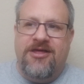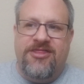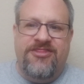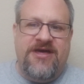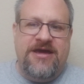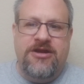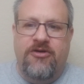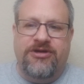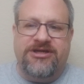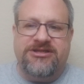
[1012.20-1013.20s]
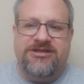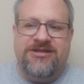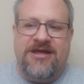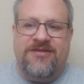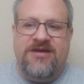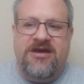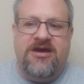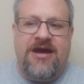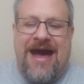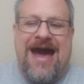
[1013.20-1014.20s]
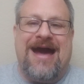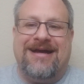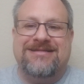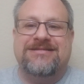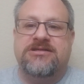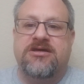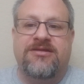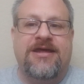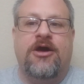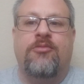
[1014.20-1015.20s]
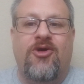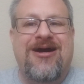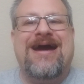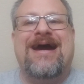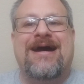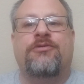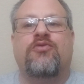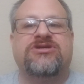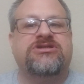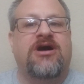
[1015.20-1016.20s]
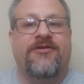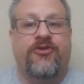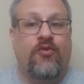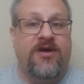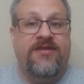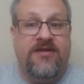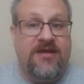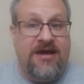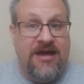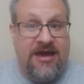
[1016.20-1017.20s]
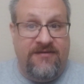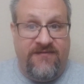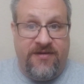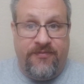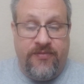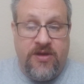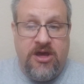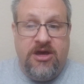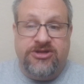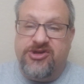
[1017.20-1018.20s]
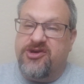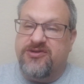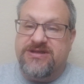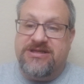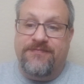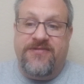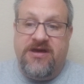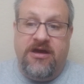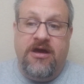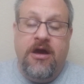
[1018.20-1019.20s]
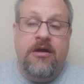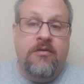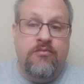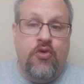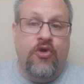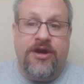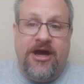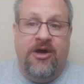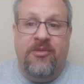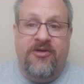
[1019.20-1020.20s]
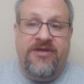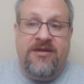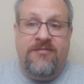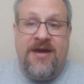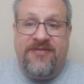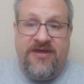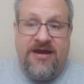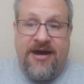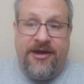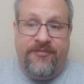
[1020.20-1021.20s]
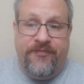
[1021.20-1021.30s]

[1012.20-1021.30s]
they noticed that the axe that Elmo had was not the one that they gave him. So there was something more to Elmo that met the eye.